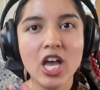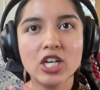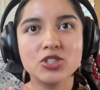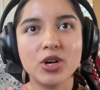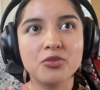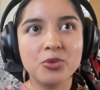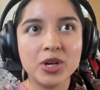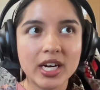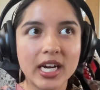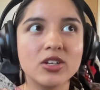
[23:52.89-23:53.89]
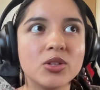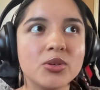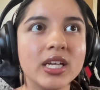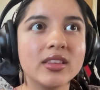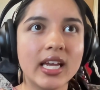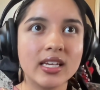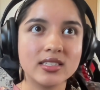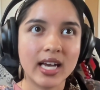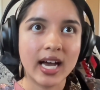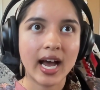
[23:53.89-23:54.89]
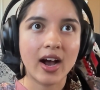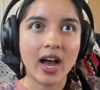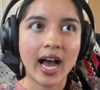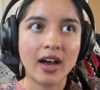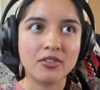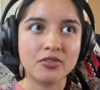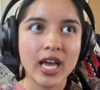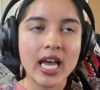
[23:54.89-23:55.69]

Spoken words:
So if we're including things that have